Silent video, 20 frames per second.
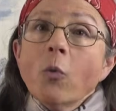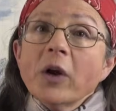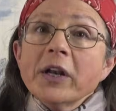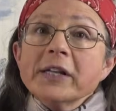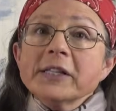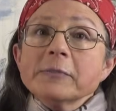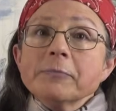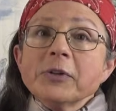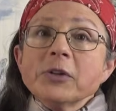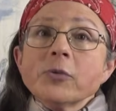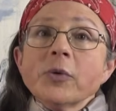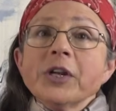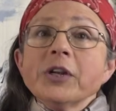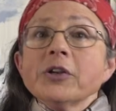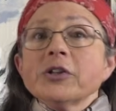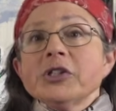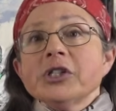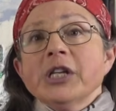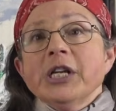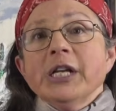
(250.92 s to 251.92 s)
what is between
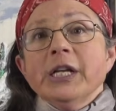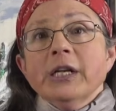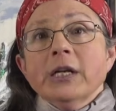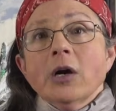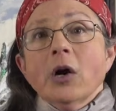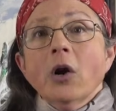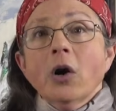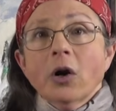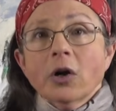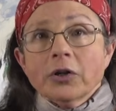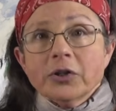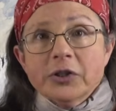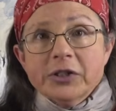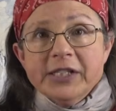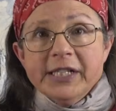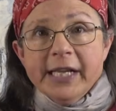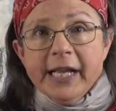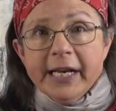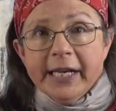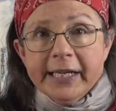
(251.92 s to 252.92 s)
the gene on the
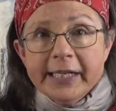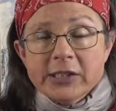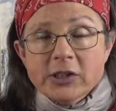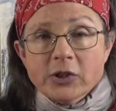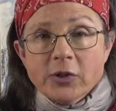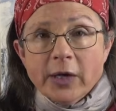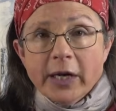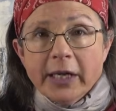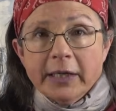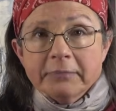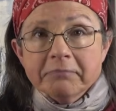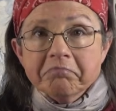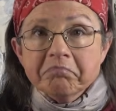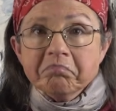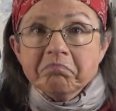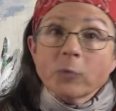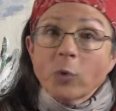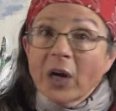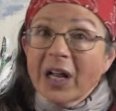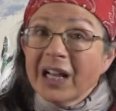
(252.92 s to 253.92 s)
DNA strand?
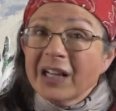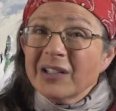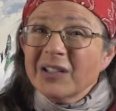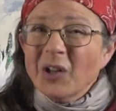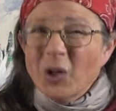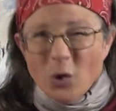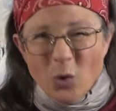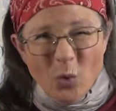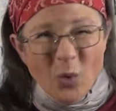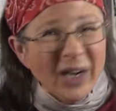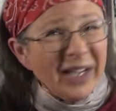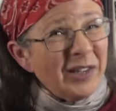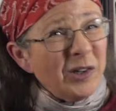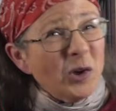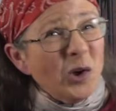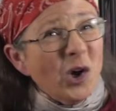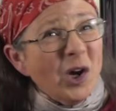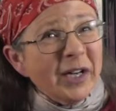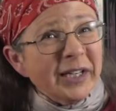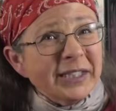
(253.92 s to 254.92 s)
Well, quite a
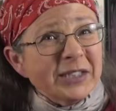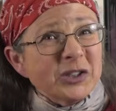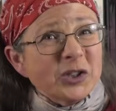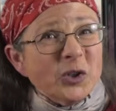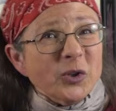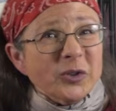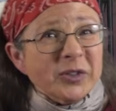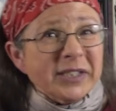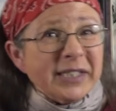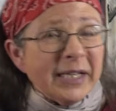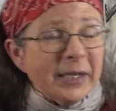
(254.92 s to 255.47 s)
lot, it turns